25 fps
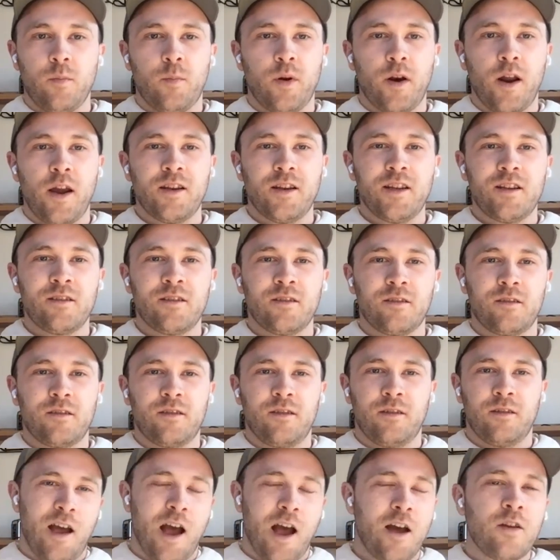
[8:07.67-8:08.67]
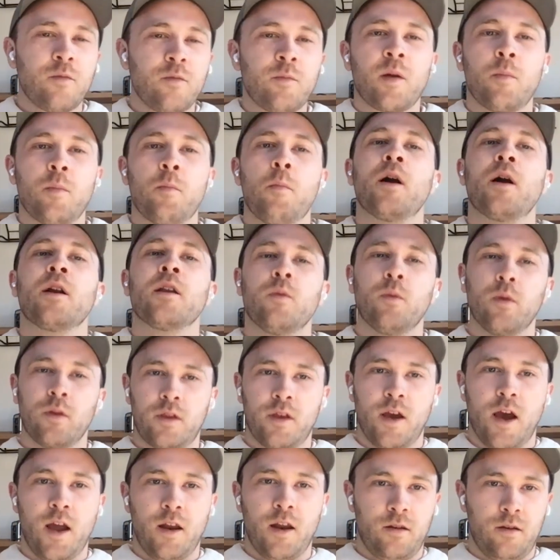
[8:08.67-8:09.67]
But how do you make money with
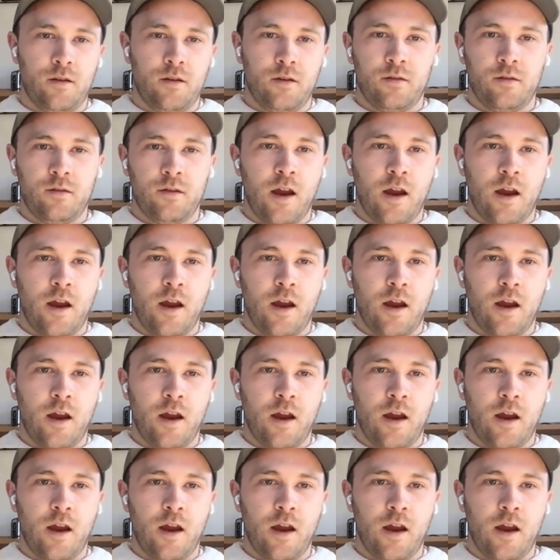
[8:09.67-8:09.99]
that?